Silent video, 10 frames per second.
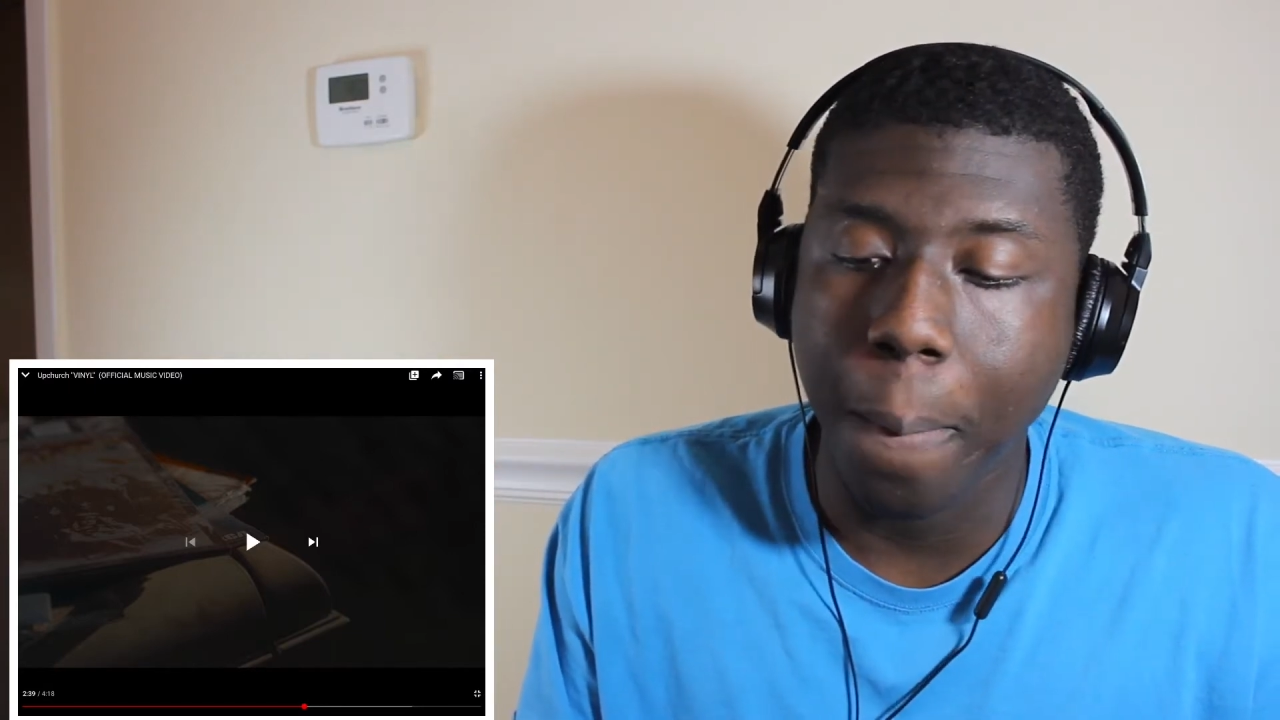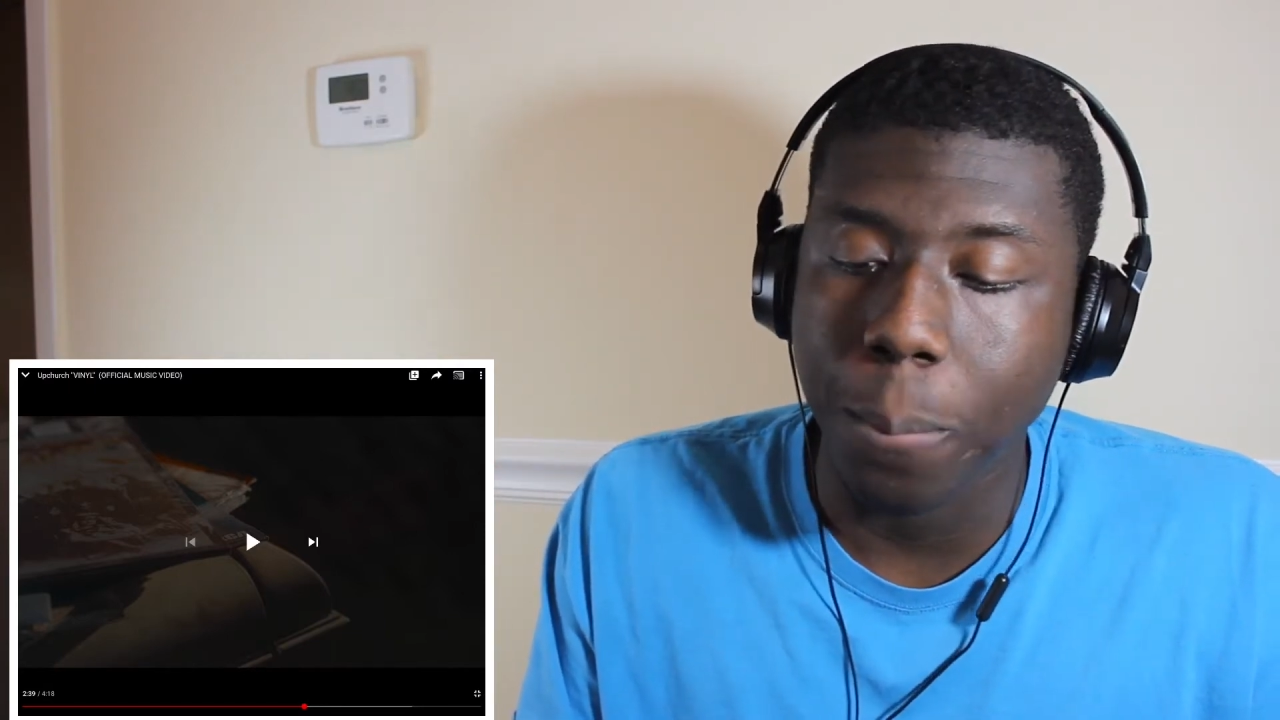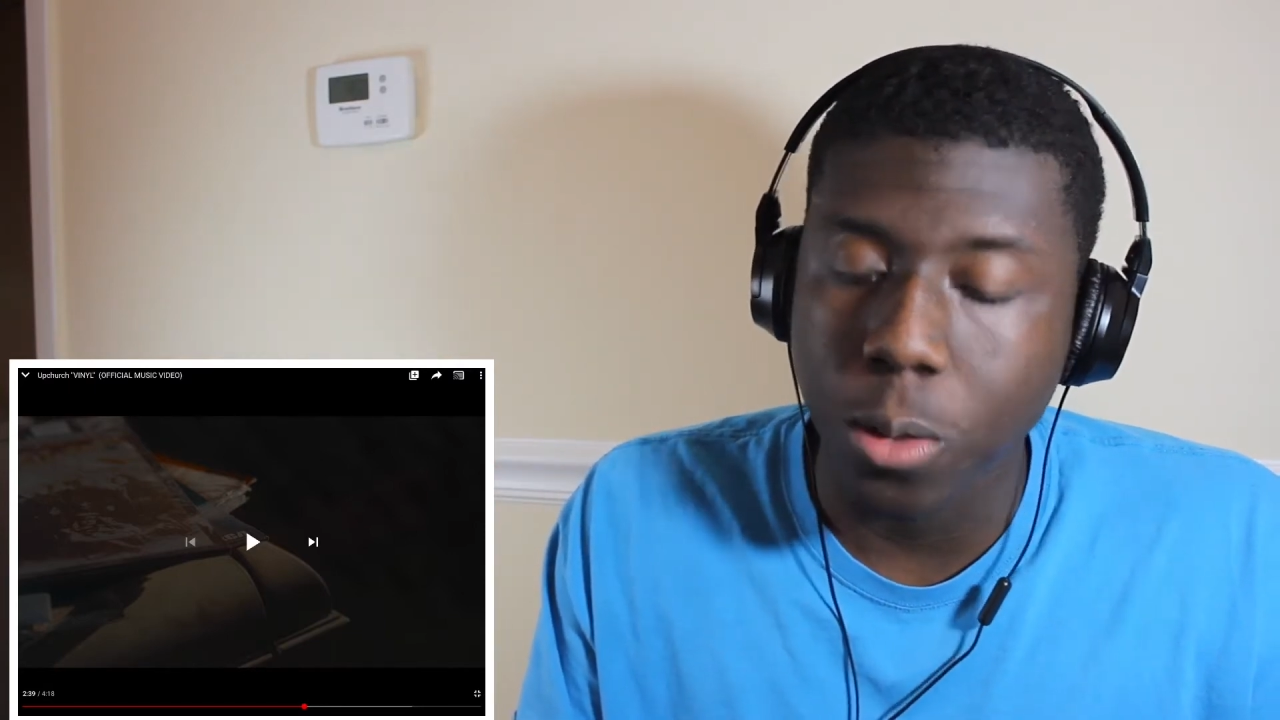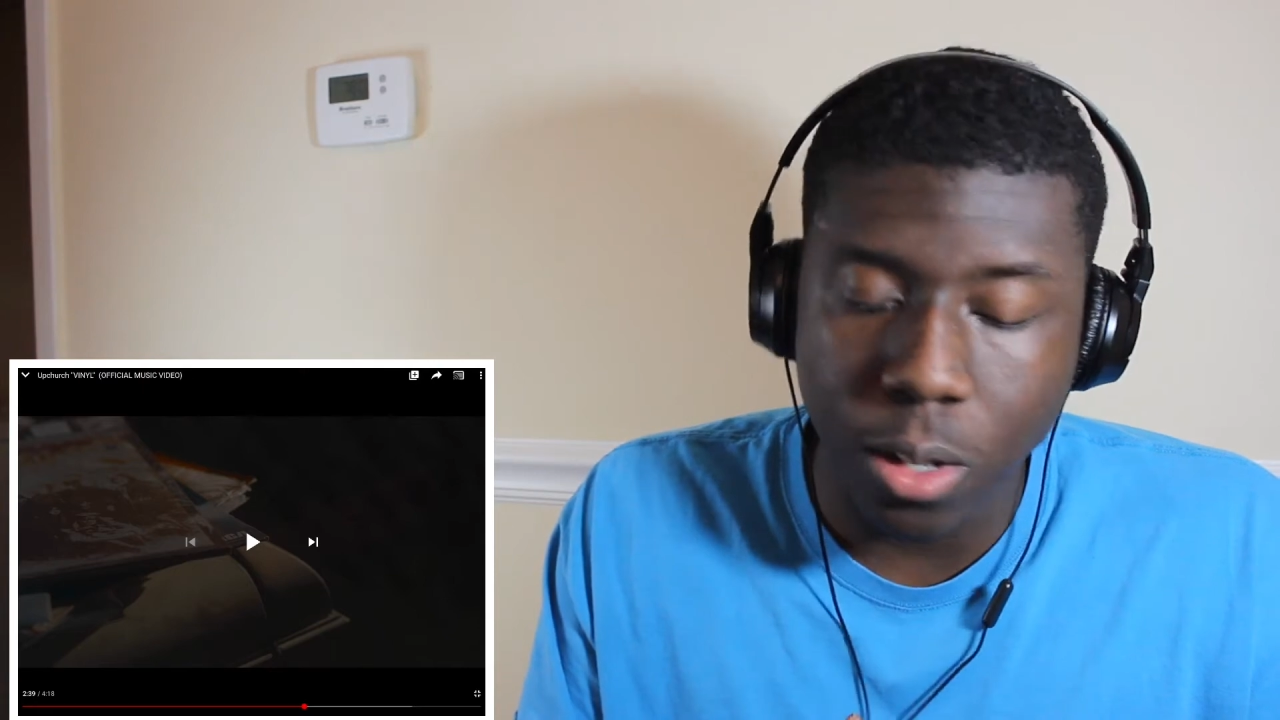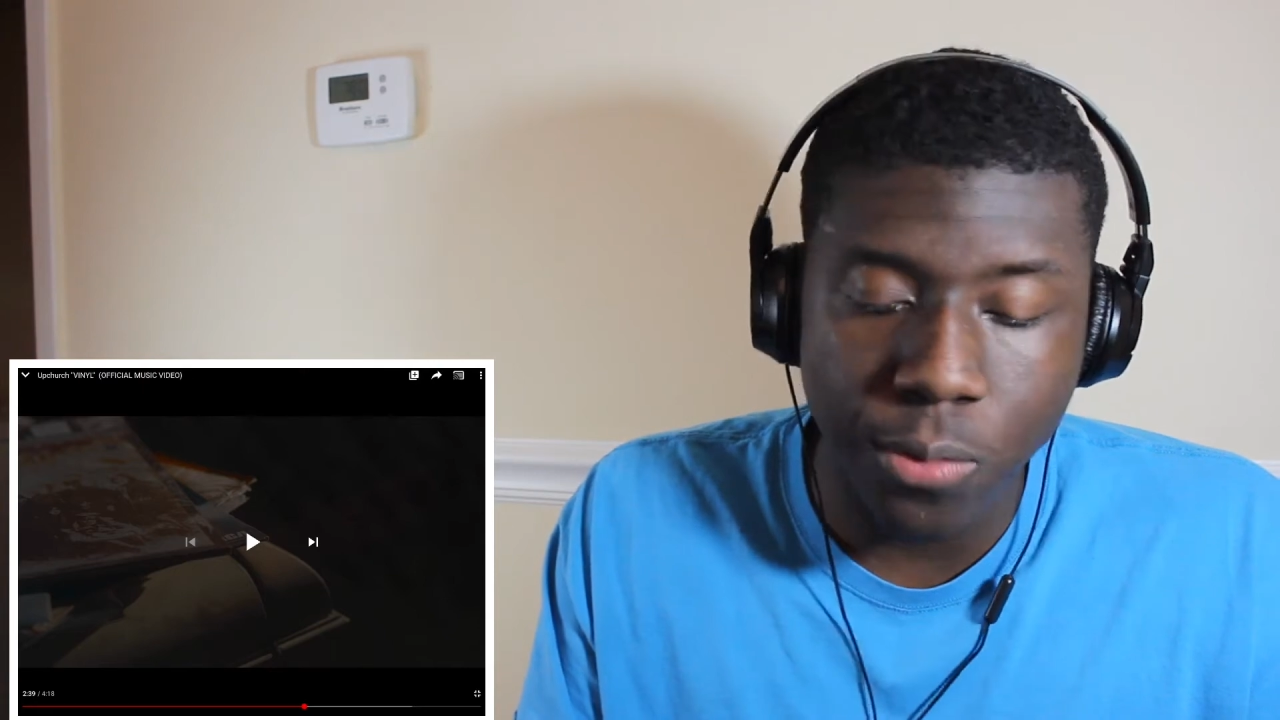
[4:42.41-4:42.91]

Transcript: So